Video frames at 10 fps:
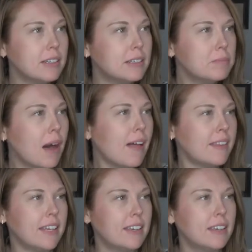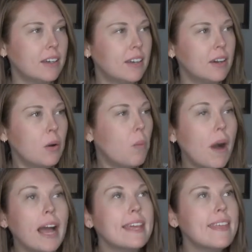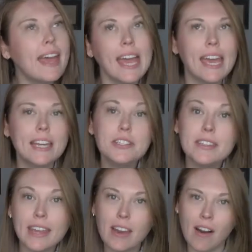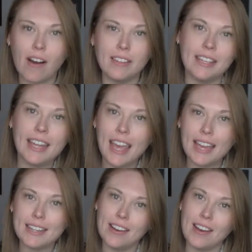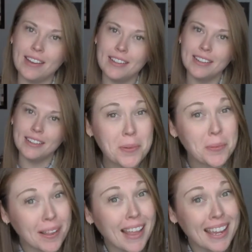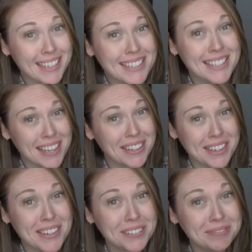Molly, why the heck do they call it eggnog? Well, I can tell you.